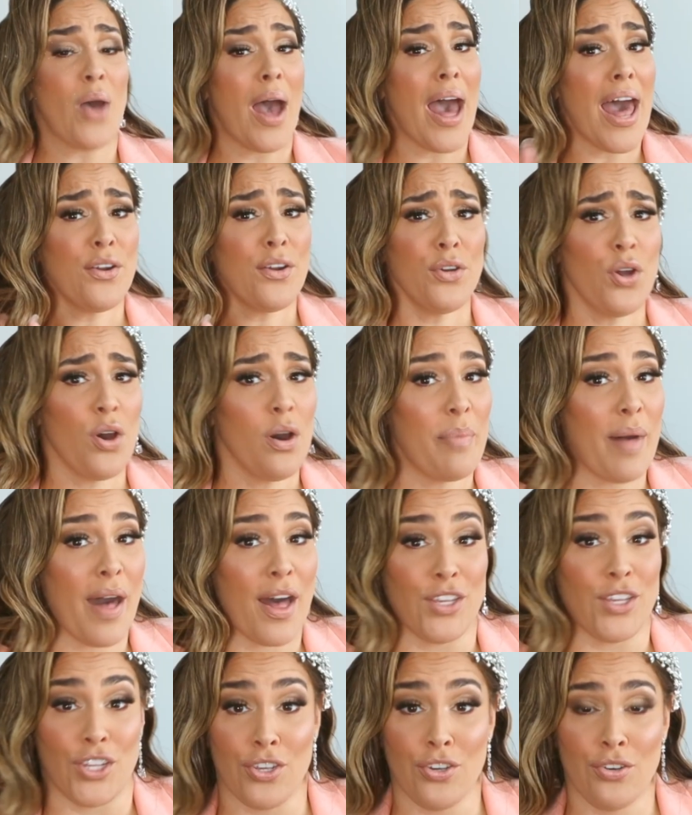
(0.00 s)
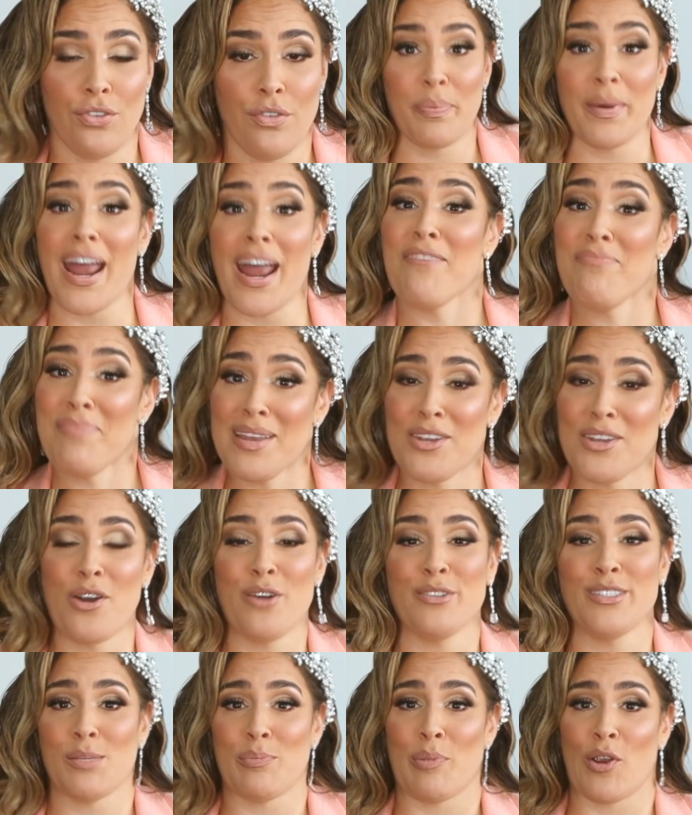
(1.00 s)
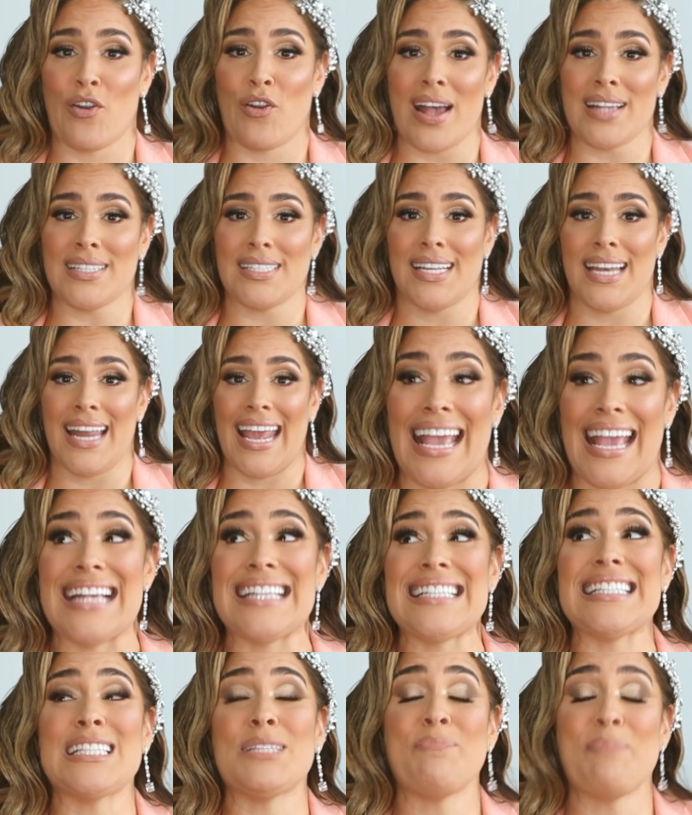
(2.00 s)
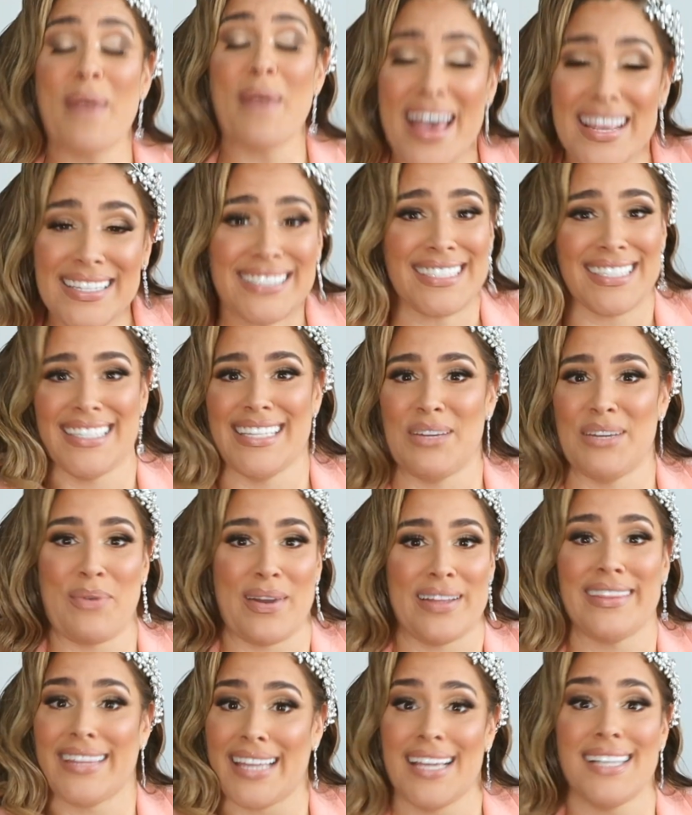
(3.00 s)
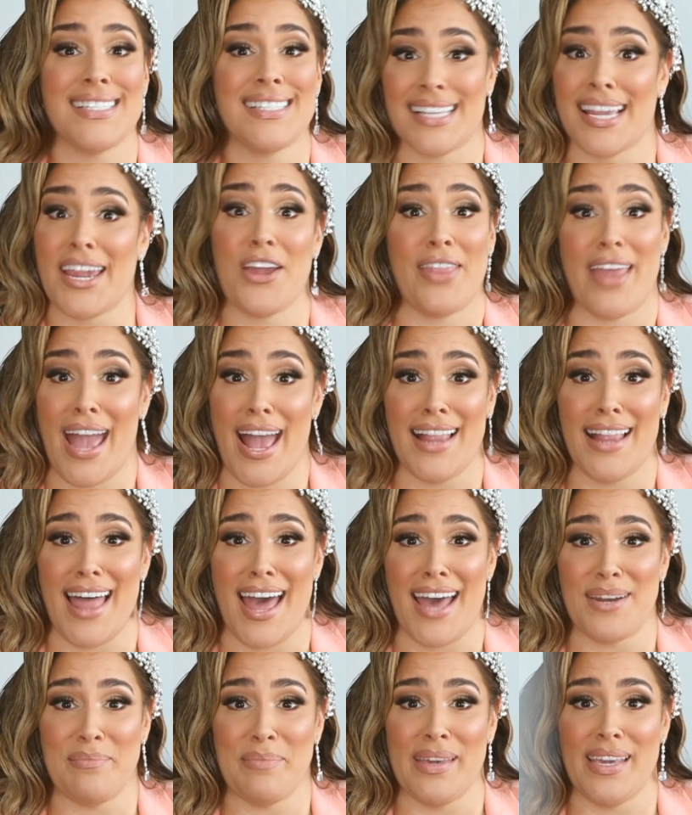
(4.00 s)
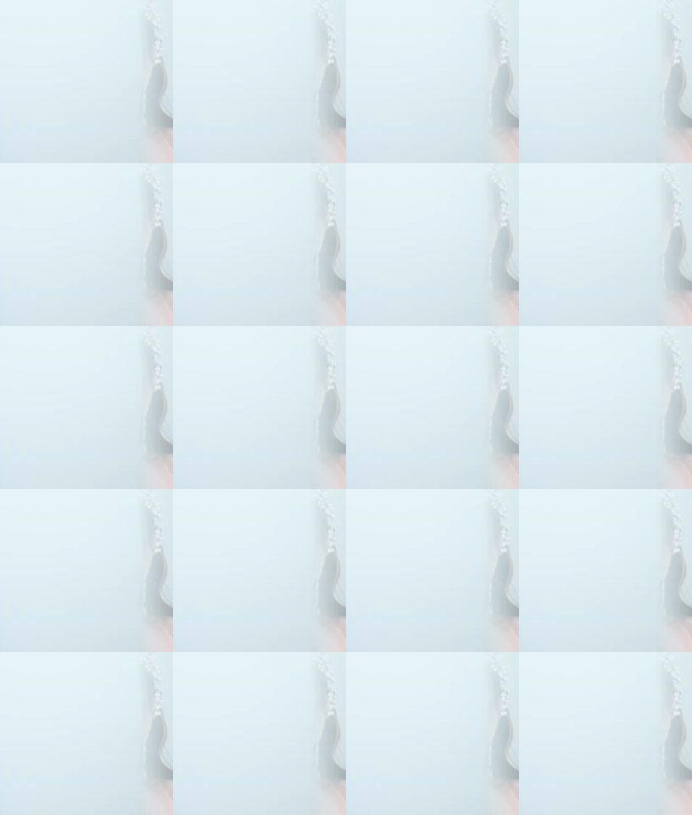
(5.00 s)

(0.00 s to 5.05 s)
I don't know about you, but I've been known to procrastinate. especially when things scare the hell out of me.